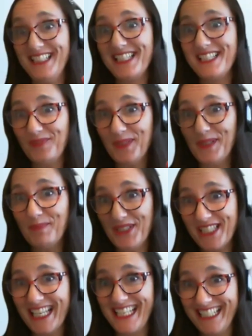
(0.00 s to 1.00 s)
this
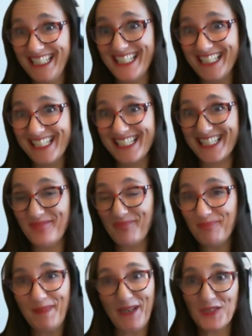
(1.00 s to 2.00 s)
3% is
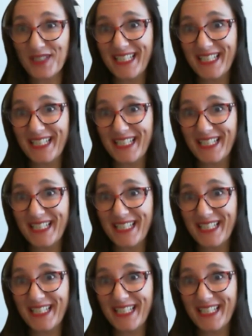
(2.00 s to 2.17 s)
because